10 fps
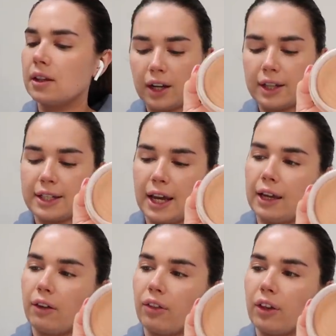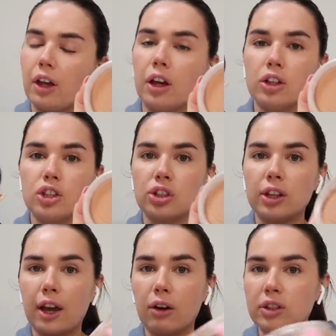Can I take the
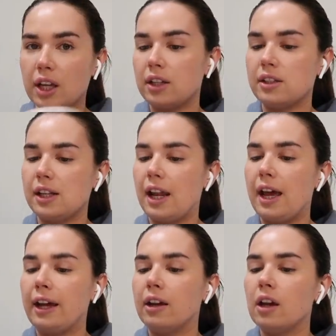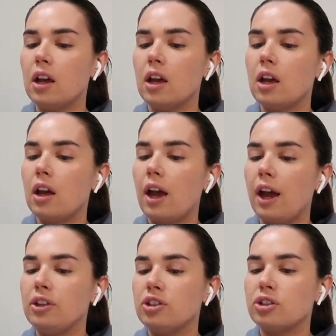Chanel Tender Soleil
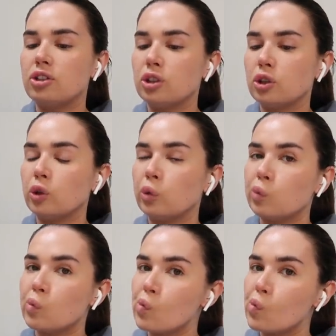and just do